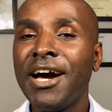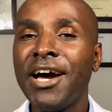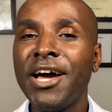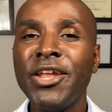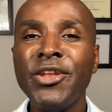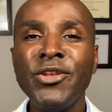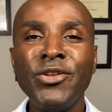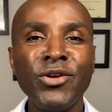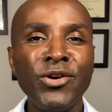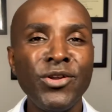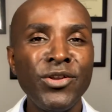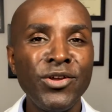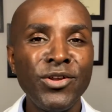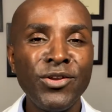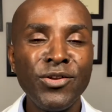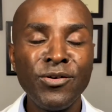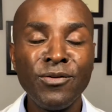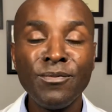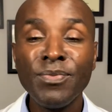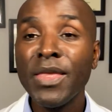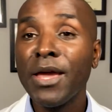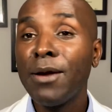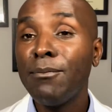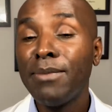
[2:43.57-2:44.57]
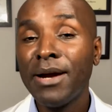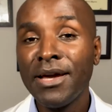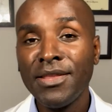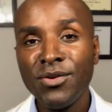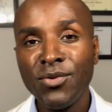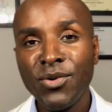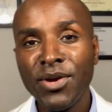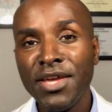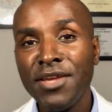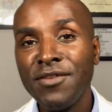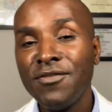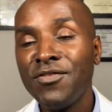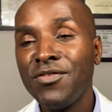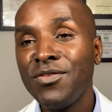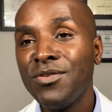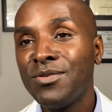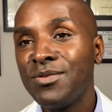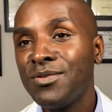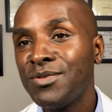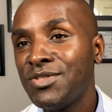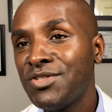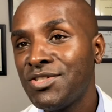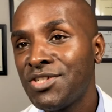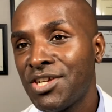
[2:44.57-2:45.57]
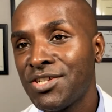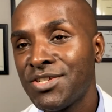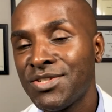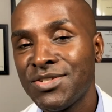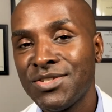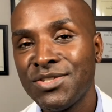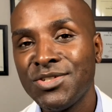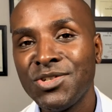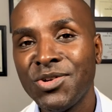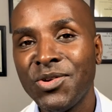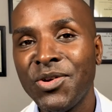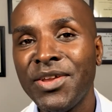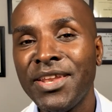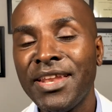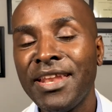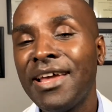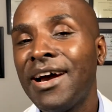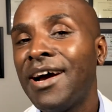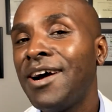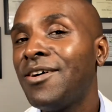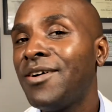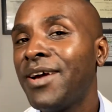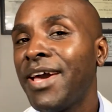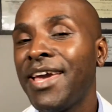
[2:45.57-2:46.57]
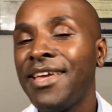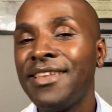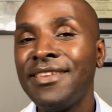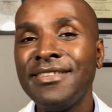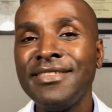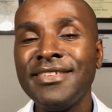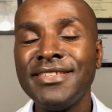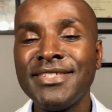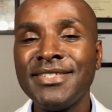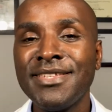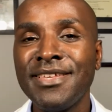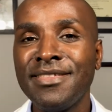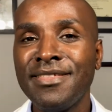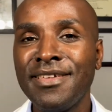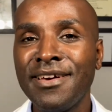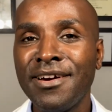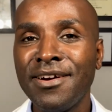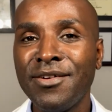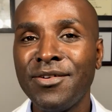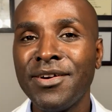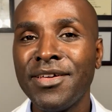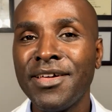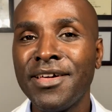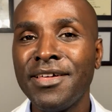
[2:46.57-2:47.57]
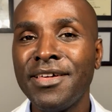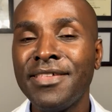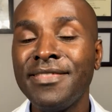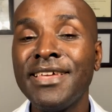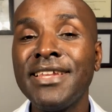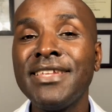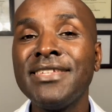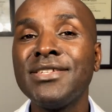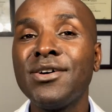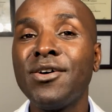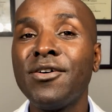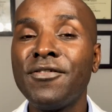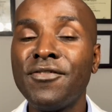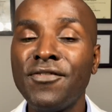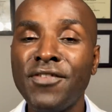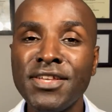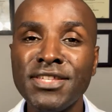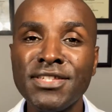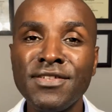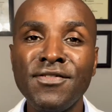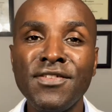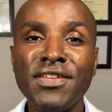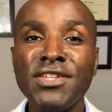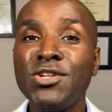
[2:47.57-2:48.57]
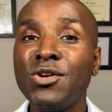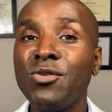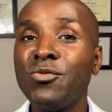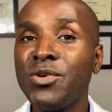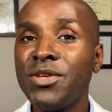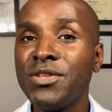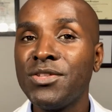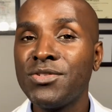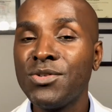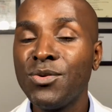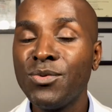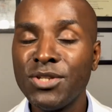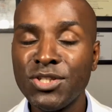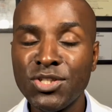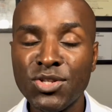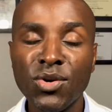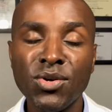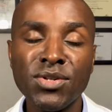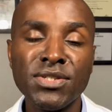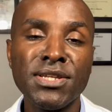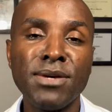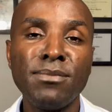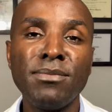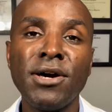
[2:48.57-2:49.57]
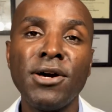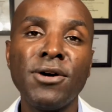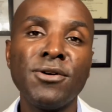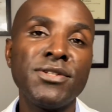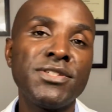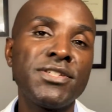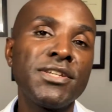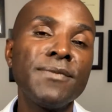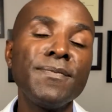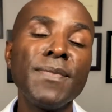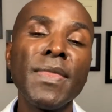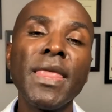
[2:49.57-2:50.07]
No. By the way, if you just join now, and this is there is our first video, we talked about